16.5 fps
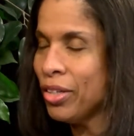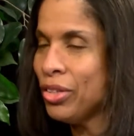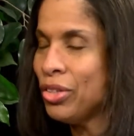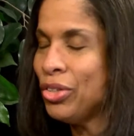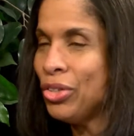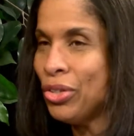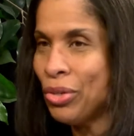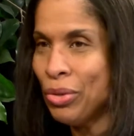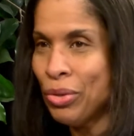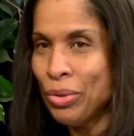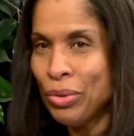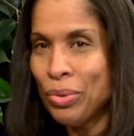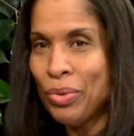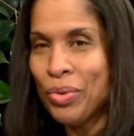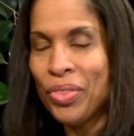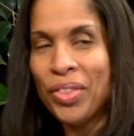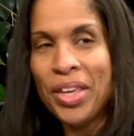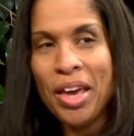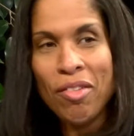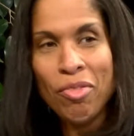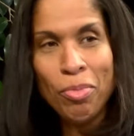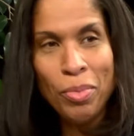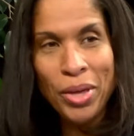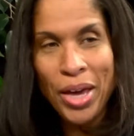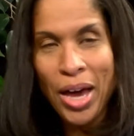to the
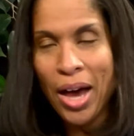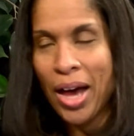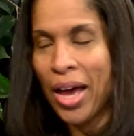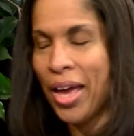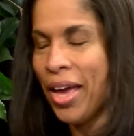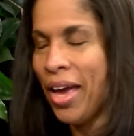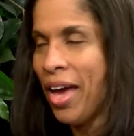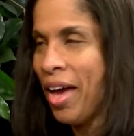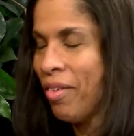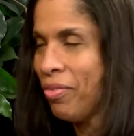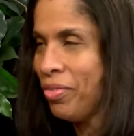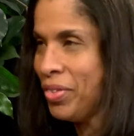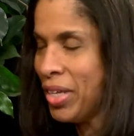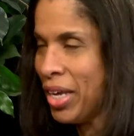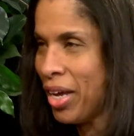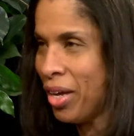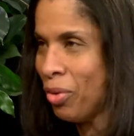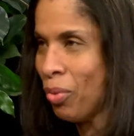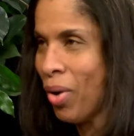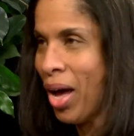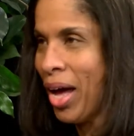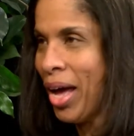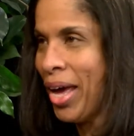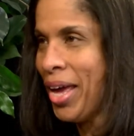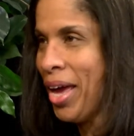FBI,
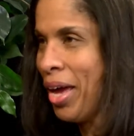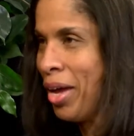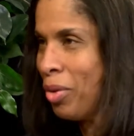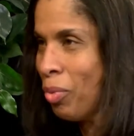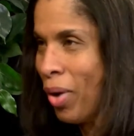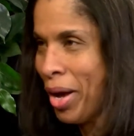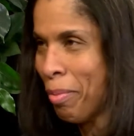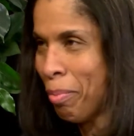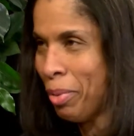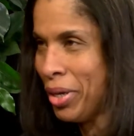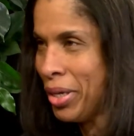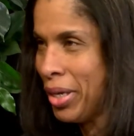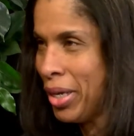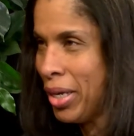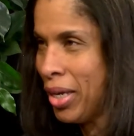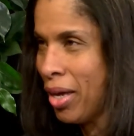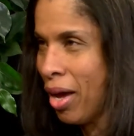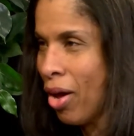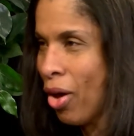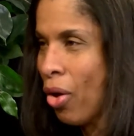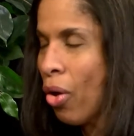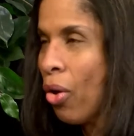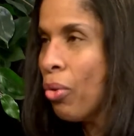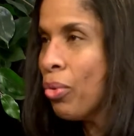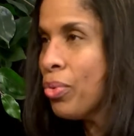FDNY, NYPD, a
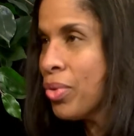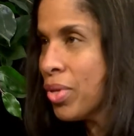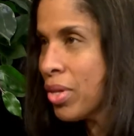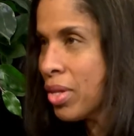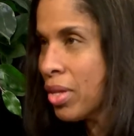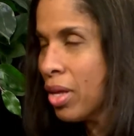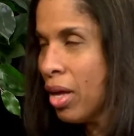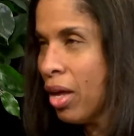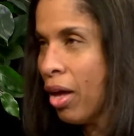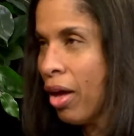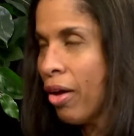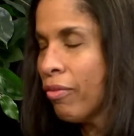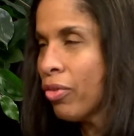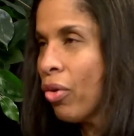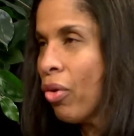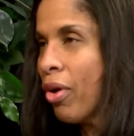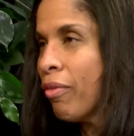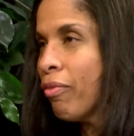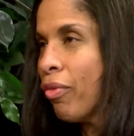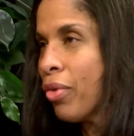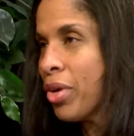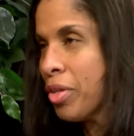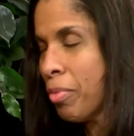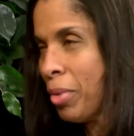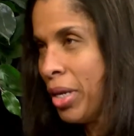host of law
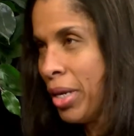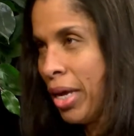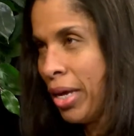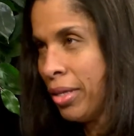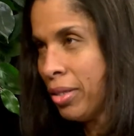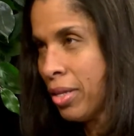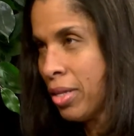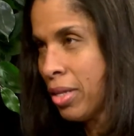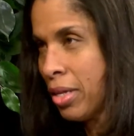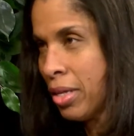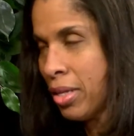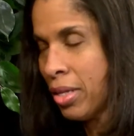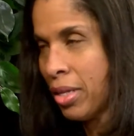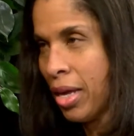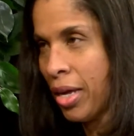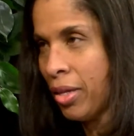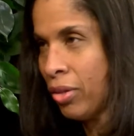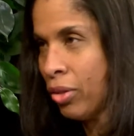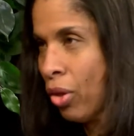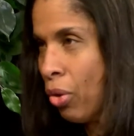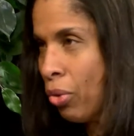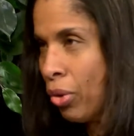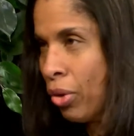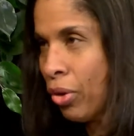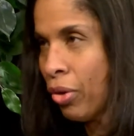enforcement agencies, state,
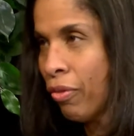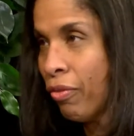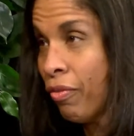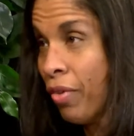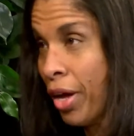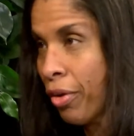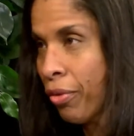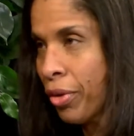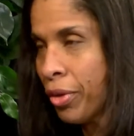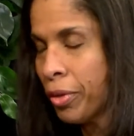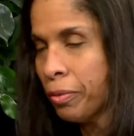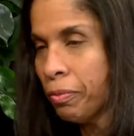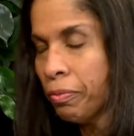local, federal.